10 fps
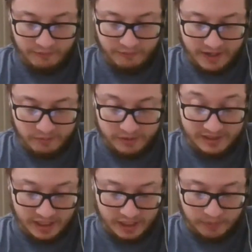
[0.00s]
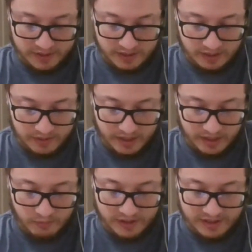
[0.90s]
Finn was the second person
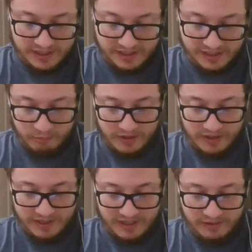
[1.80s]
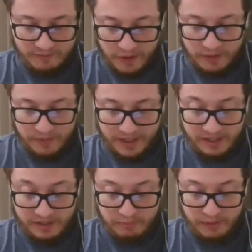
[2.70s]
eliminated with a 6.19 followed by
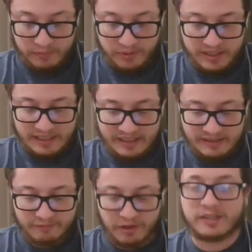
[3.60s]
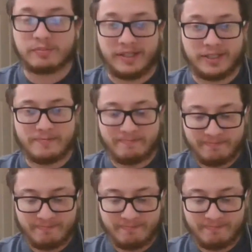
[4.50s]
a springboard frog splash.